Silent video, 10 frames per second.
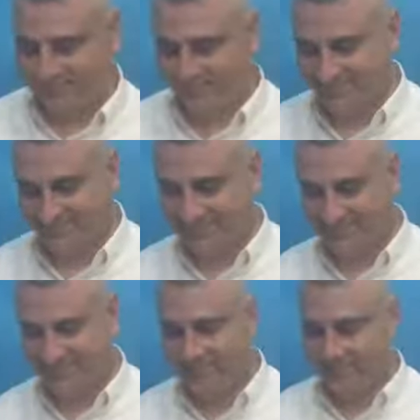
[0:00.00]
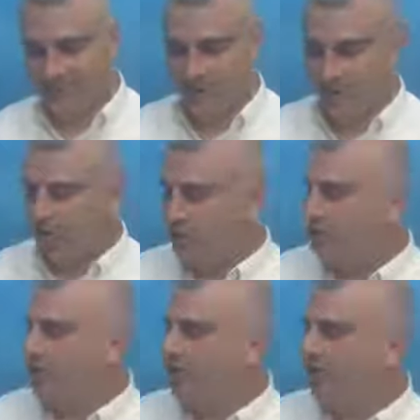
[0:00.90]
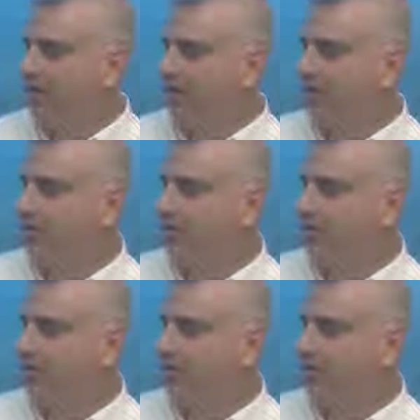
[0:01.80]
(silence)